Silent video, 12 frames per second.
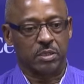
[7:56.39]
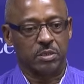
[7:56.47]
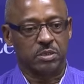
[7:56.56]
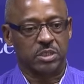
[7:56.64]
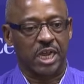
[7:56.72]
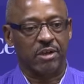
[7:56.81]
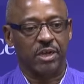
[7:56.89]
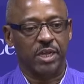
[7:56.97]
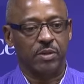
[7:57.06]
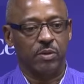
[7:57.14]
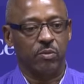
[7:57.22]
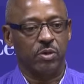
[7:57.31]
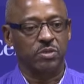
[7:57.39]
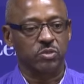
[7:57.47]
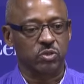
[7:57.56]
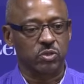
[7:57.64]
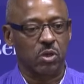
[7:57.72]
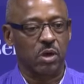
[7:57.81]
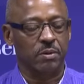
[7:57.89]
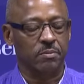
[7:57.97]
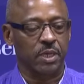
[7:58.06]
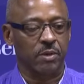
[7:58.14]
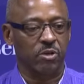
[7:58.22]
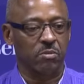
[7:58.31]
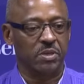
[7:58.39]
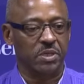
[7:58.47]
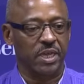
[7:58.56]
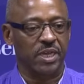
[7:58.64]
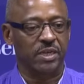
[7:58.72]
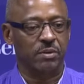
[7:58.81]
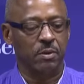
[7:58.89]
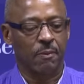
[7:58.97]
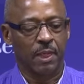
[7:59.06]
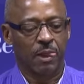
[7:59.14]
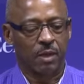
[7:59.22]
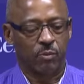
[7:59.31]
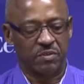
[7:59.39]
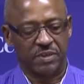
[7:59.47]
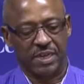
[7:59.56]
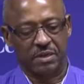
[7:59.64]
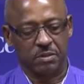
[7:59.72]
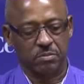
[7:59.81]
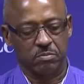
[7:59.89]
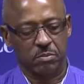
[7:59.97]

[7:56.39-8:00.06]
Saturday, we'll start and we'll begin, and we've got a